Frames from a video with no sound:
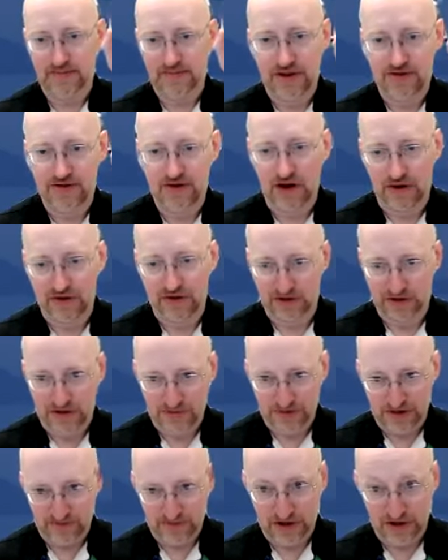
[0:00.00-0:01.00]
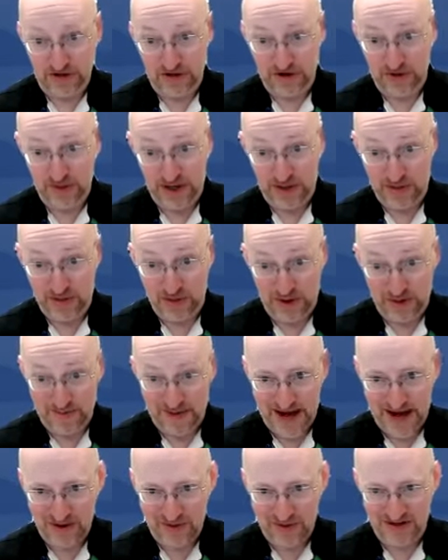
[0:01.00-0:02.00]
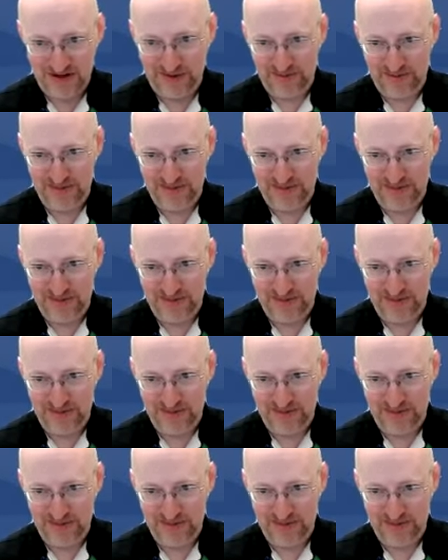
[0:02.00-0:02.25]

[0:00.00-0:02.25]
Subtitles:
is always a little difficult to do when I'm going backwards,